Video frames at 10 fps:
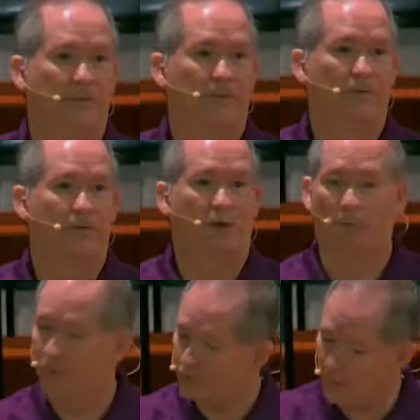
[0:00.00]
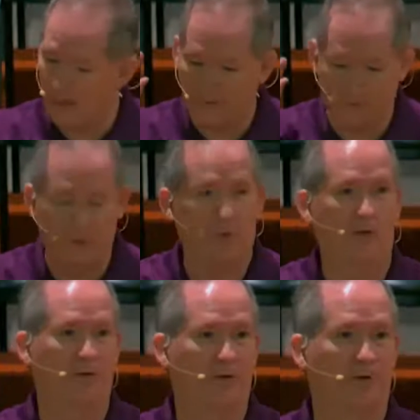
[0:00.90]
So I want you guys to go out
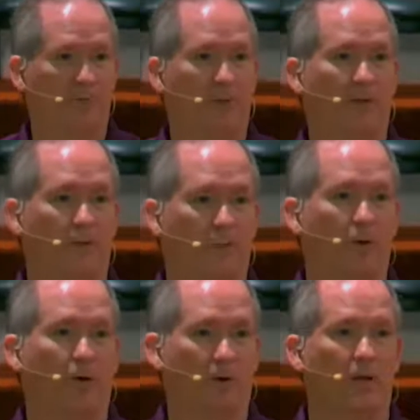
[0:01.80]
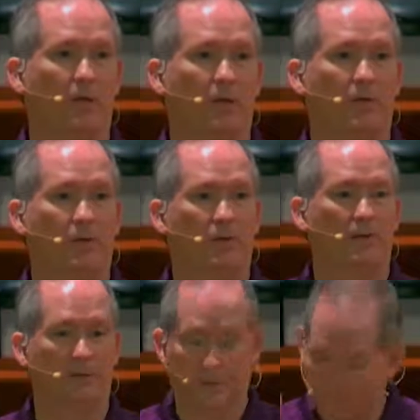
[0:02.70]
there and spread the word that,
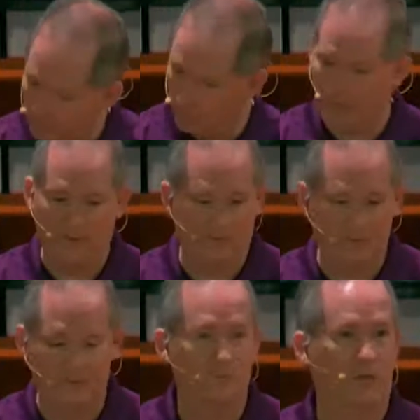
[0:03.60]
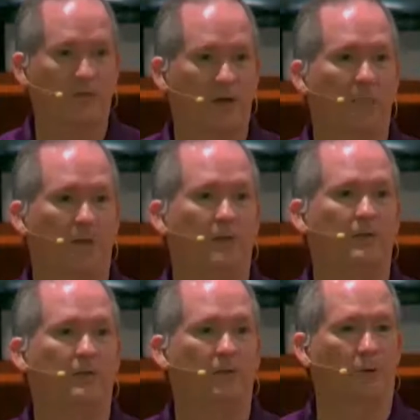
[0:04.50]
okay, this is what's coming,
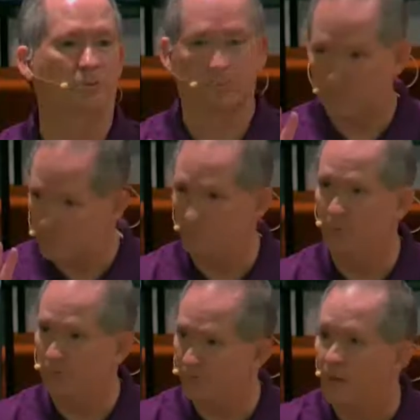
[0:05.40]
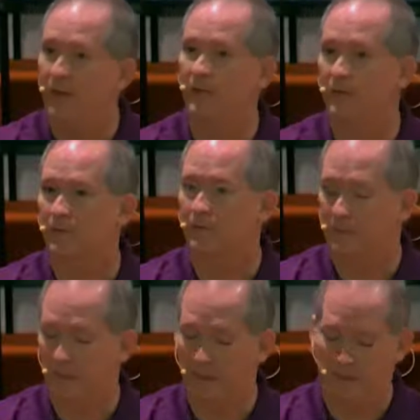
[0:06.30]
don't lose the faith.
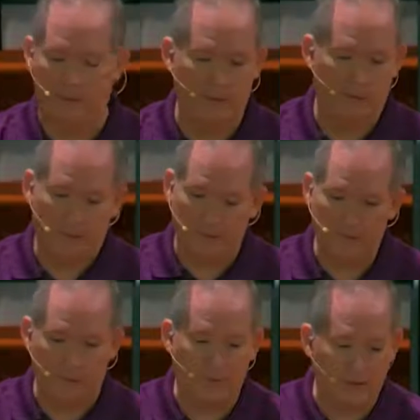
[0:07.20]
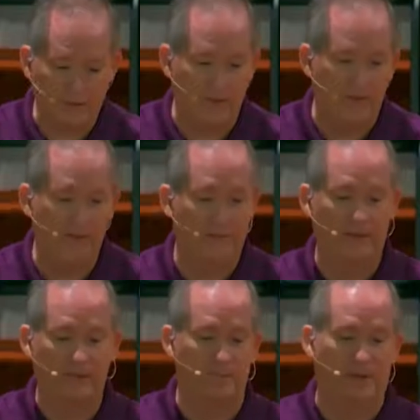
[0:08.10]
And so they did, and they
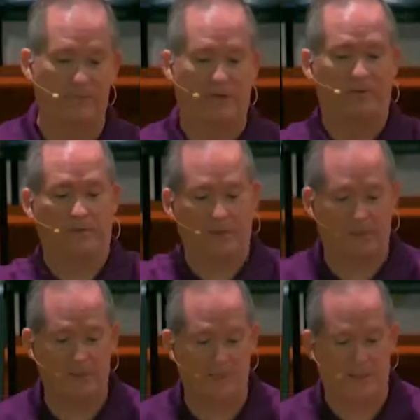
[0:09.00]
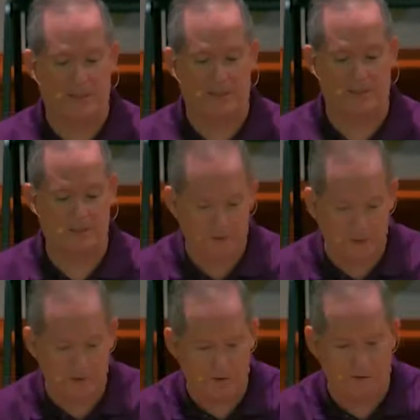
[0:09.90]
lived by faith, and they came back, and they
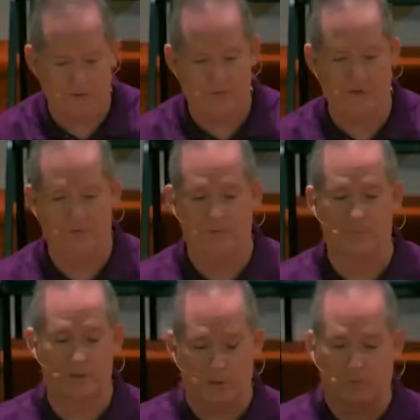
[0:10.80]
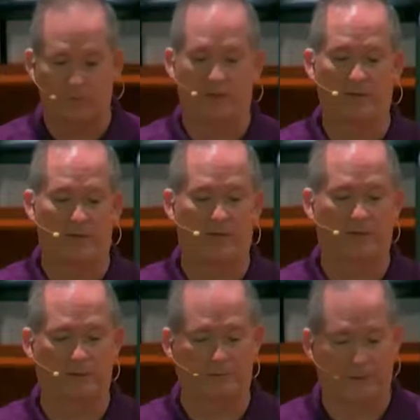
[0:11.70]
shared all the things, the miracles they did,
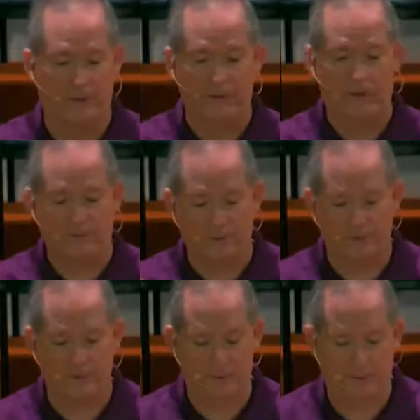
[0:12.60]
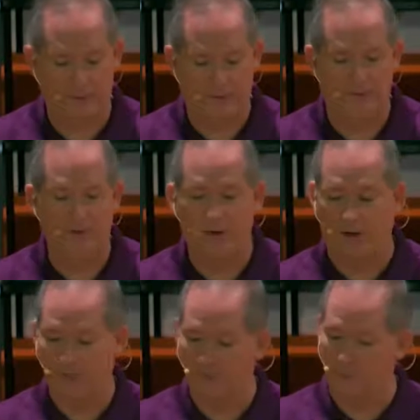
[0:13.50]
and the things that they had
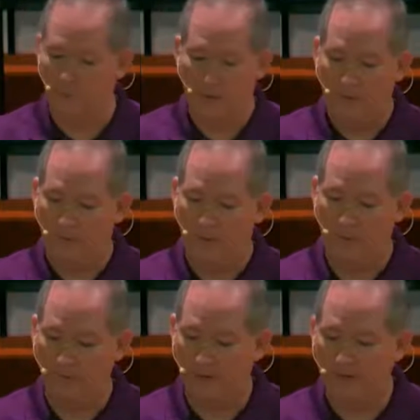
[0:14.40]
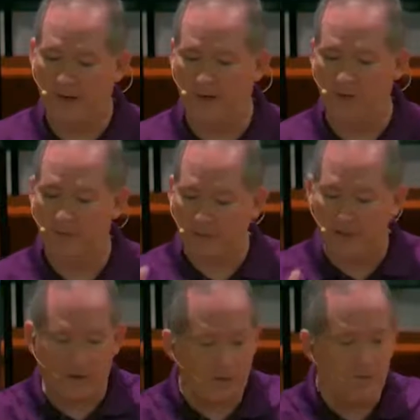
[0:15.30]
taught. So they were really tired. The
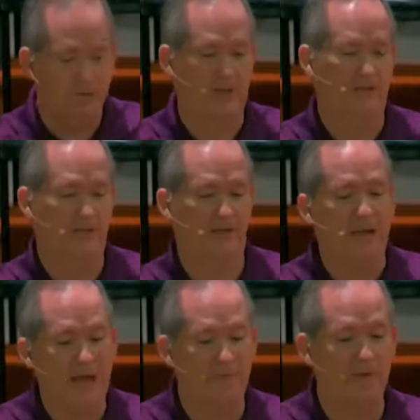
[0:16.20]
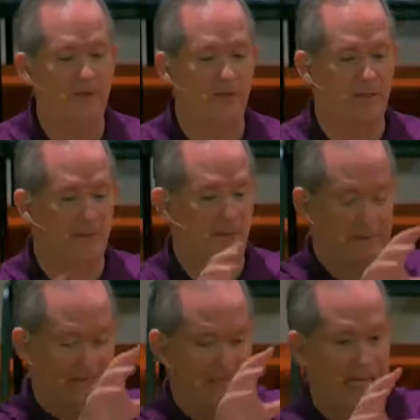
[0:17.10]
other thing that had happened in
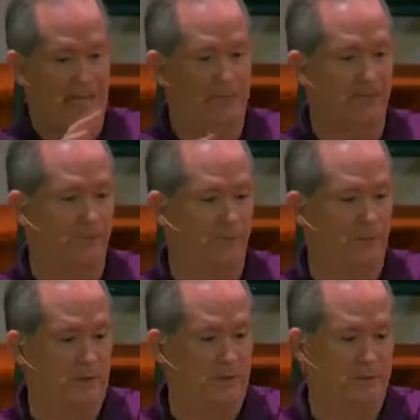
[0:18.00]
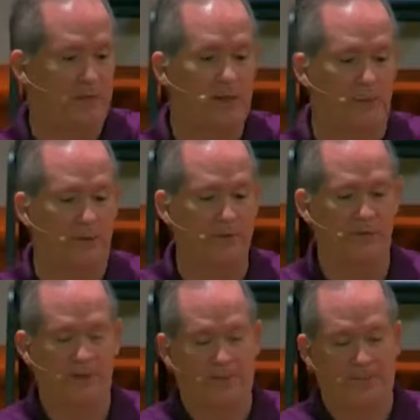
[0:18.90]
line of sequence
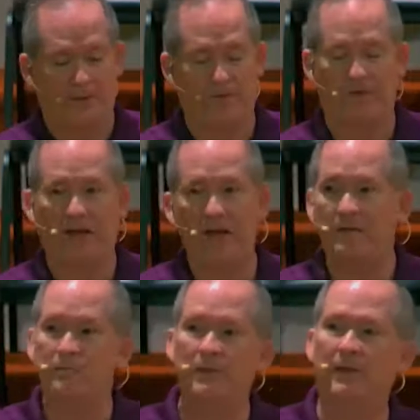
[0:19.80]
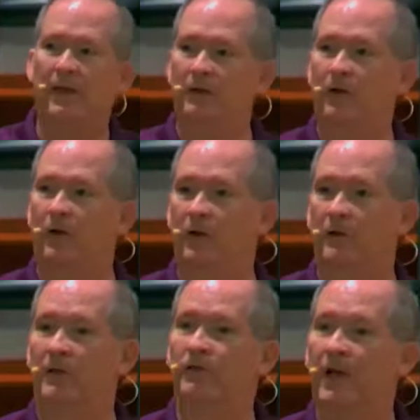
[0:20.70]
is it hadn't been that long
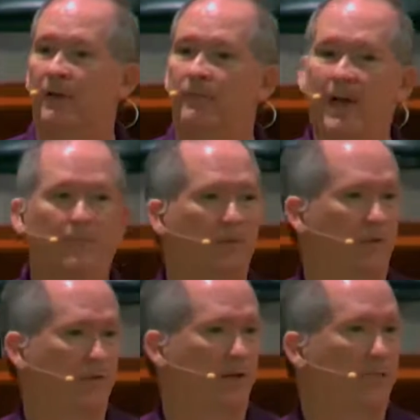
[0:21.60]
and John Baptist had